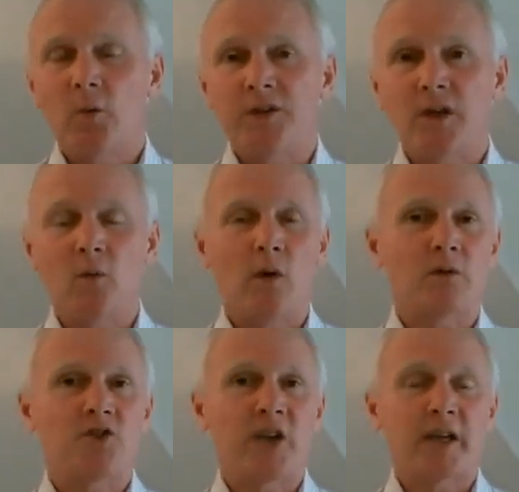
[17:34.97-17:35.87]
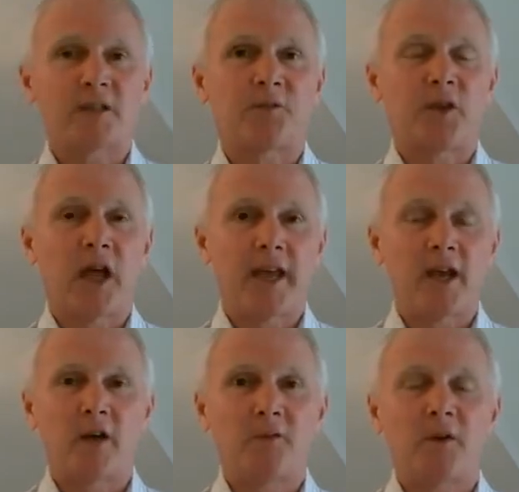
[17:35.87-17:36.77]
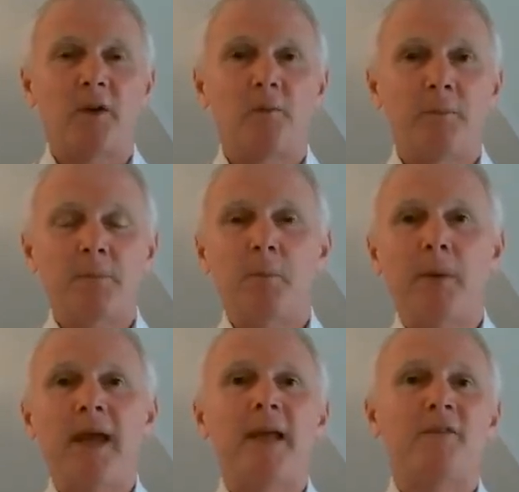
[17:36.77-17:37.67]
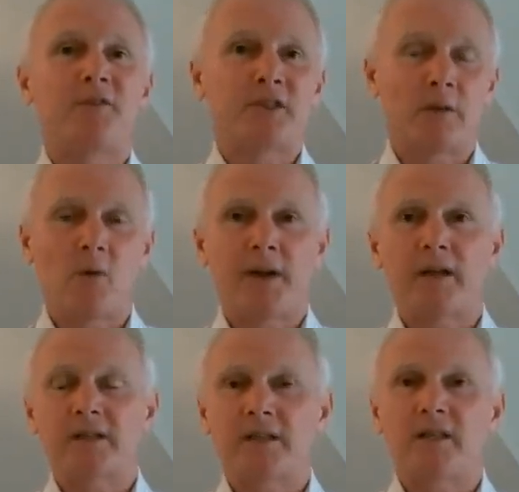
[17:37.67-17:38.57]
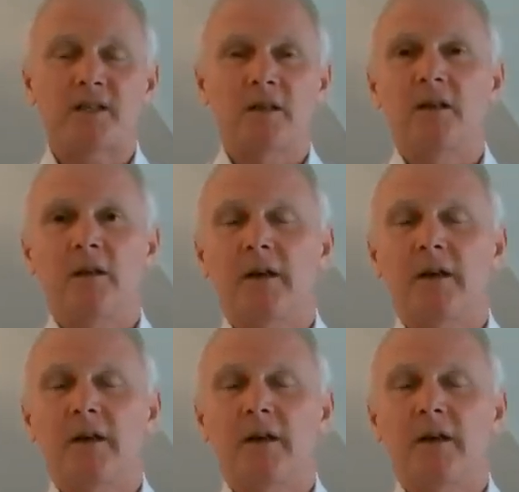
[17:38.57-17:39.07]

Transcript: We don't want checks flying off, people paying for someone else's,